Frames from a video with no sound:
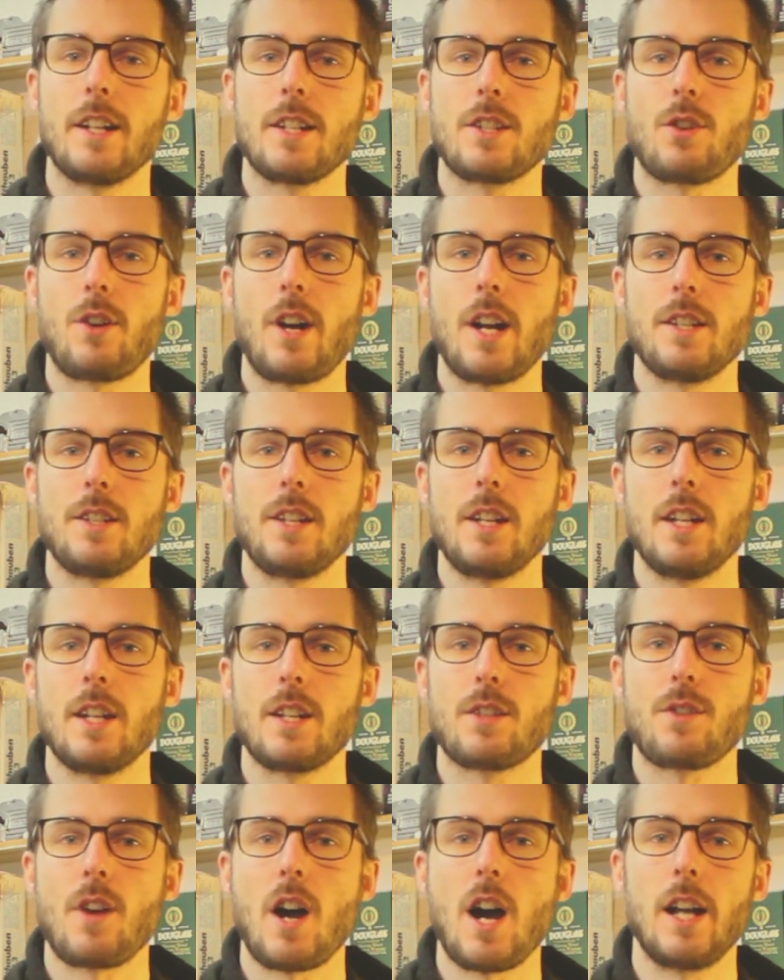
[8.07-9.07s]
It's crazy.
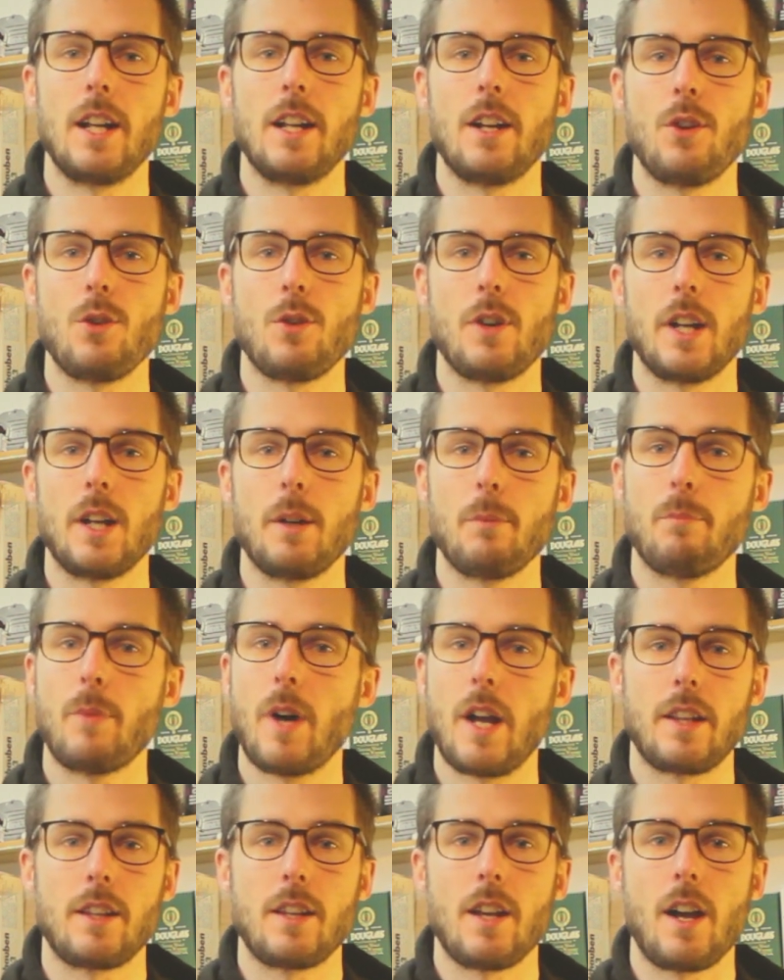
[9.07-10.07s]
It's highly annoying,
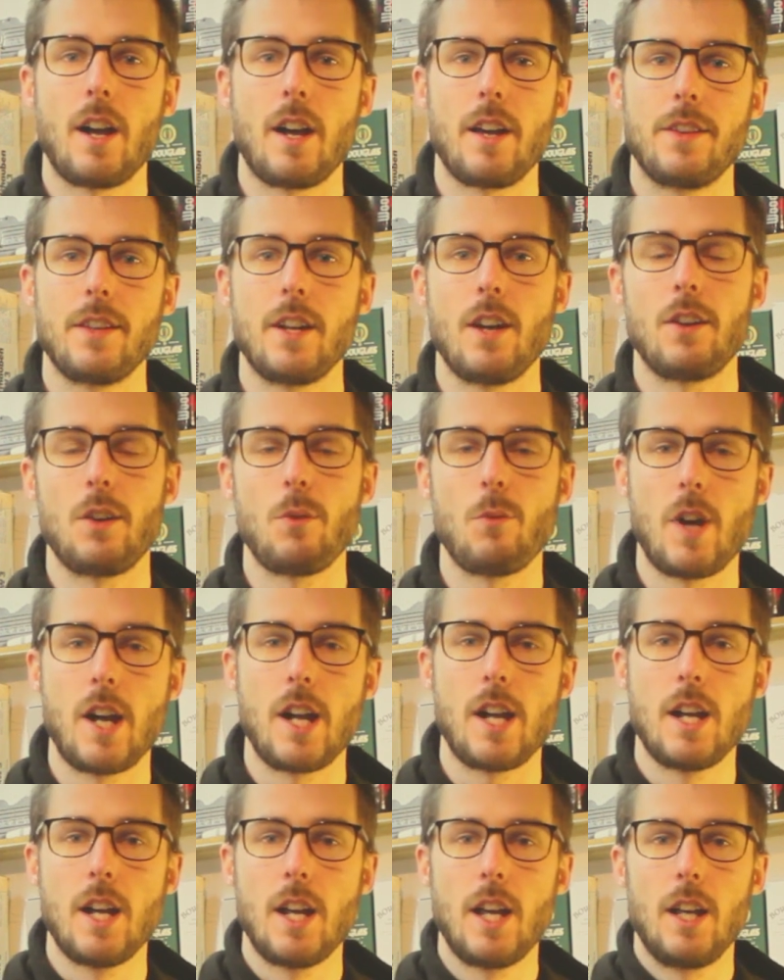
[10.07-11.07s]
but the only
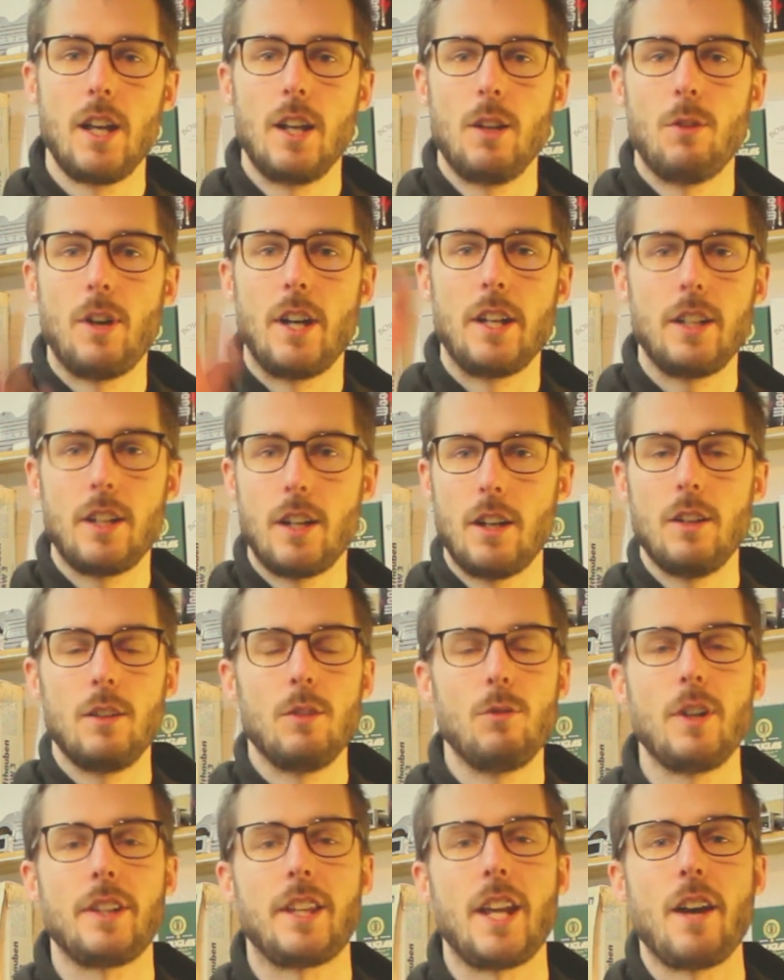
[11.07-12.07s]
way, well, you know,
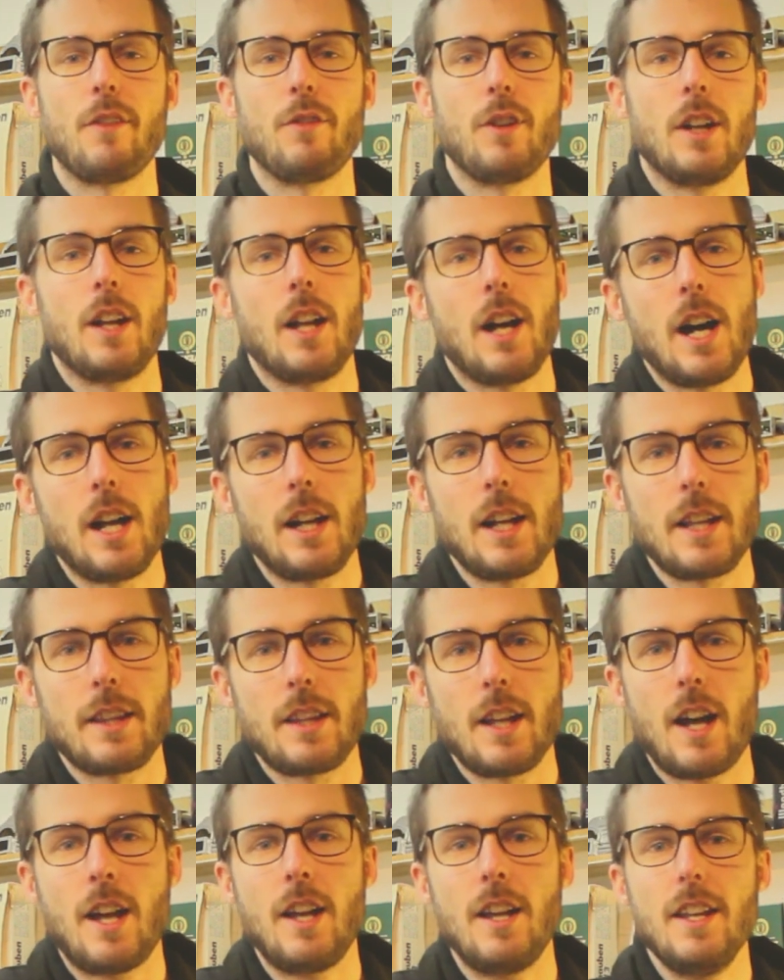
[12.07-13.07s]
whatever. I'll let
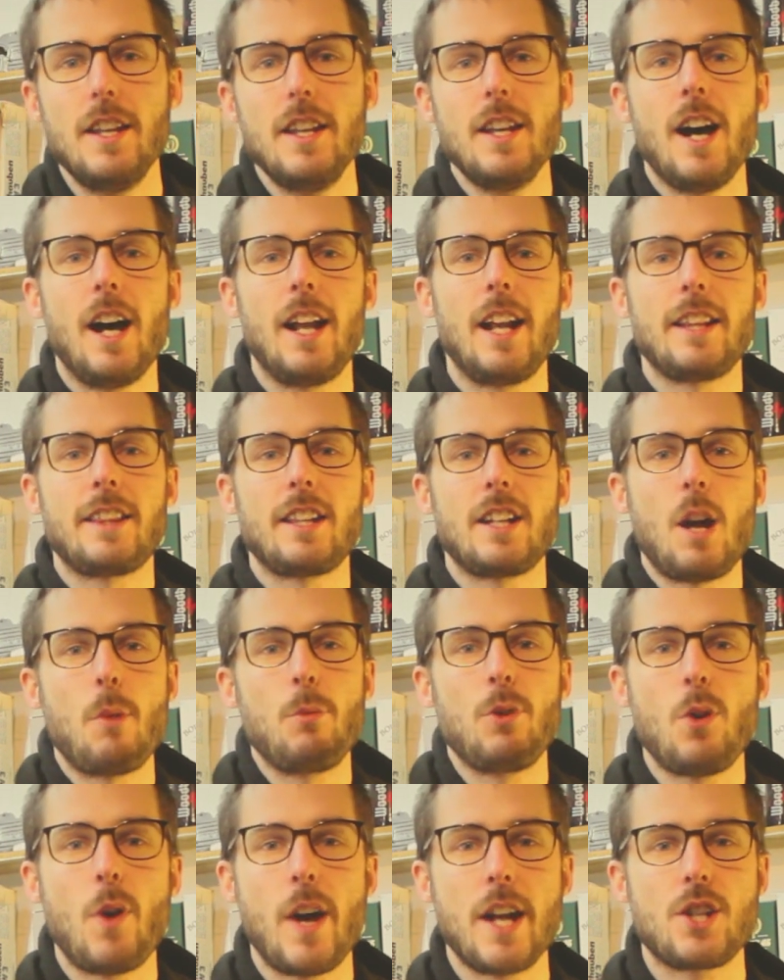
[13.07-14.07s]
the
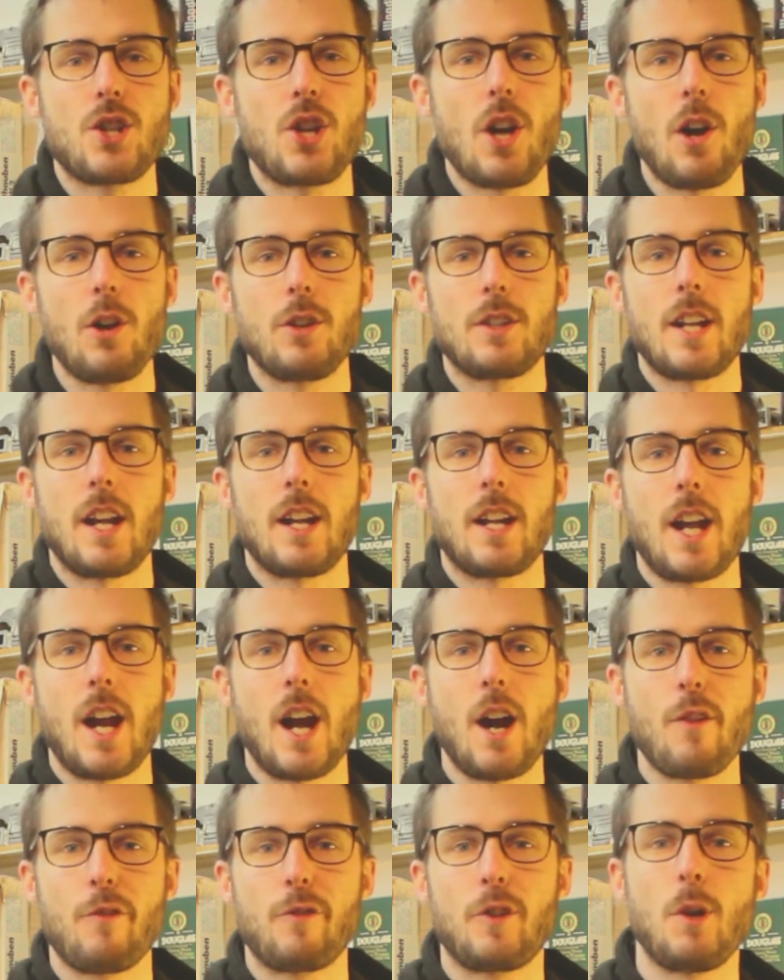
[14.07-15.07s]
WHO take
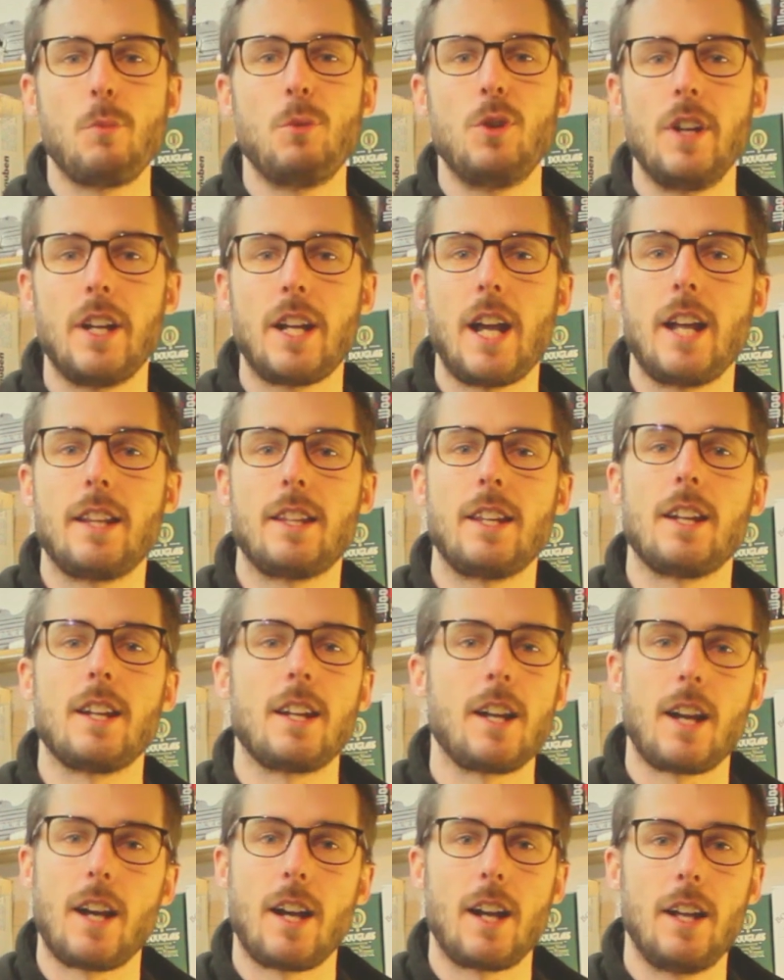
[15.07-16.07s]
care of
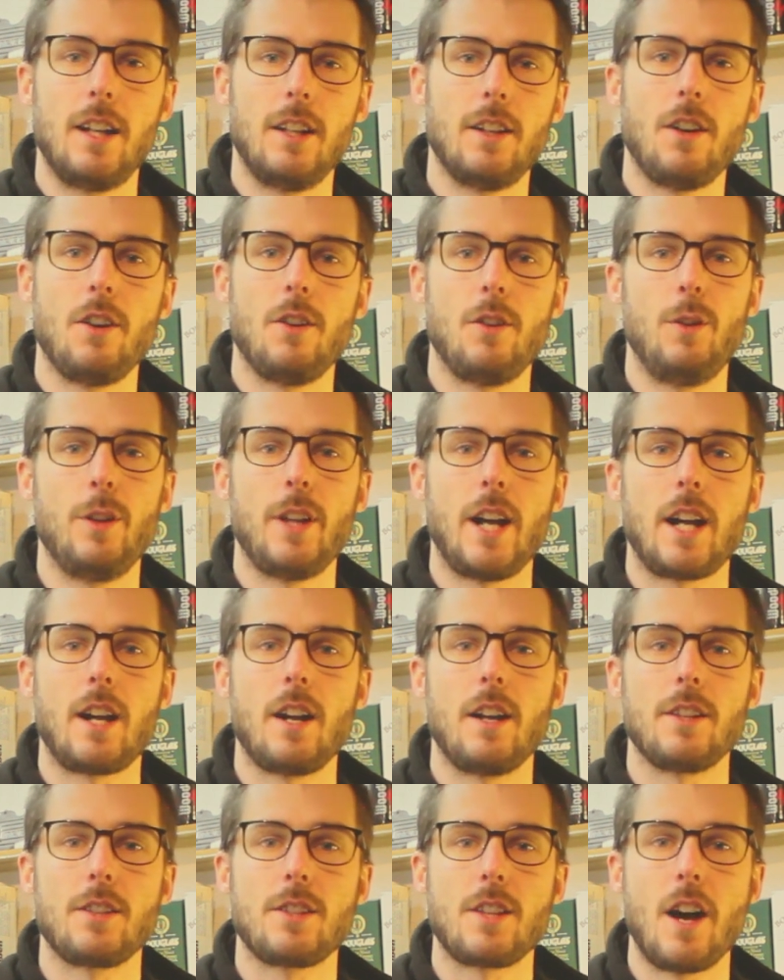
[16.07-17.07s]
communicating, you know, all that
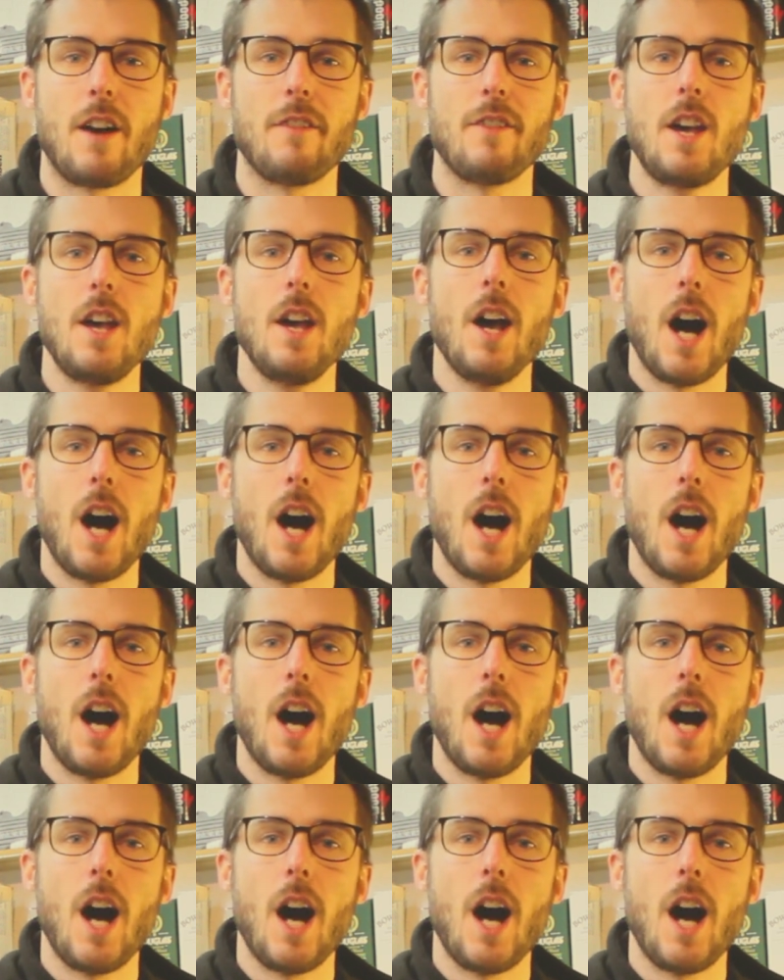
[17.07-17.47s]
kind of stuff.